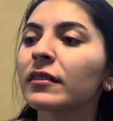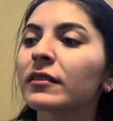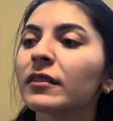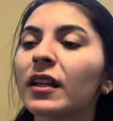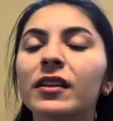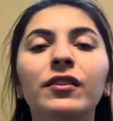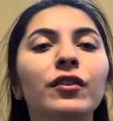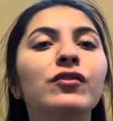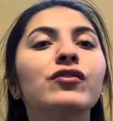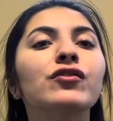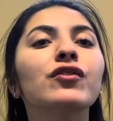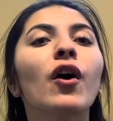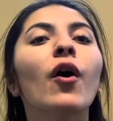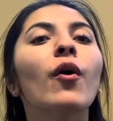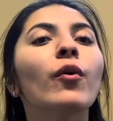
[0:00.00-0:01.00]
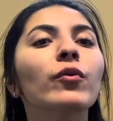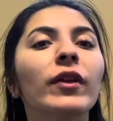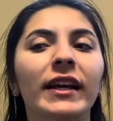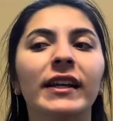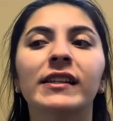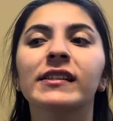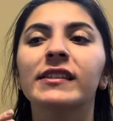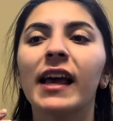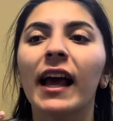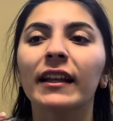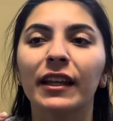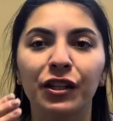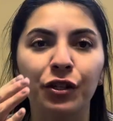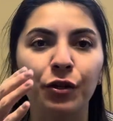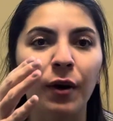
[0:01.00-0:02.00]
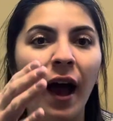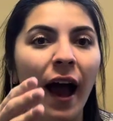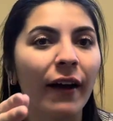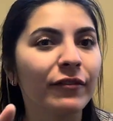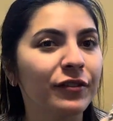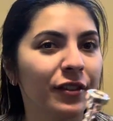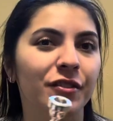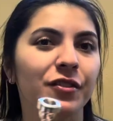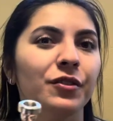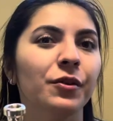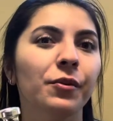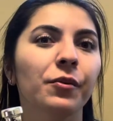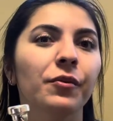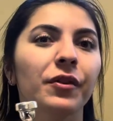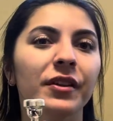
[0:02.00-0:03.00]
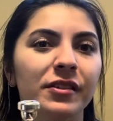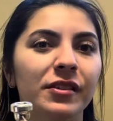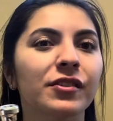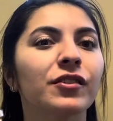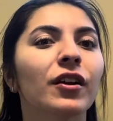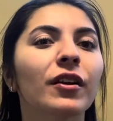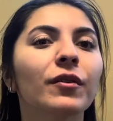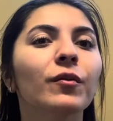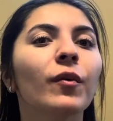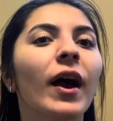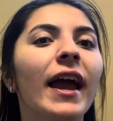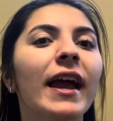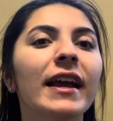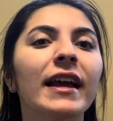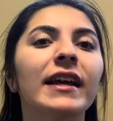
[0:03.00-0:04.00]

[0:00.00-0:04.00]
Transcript: there's no like set, like you have to do this a certain way.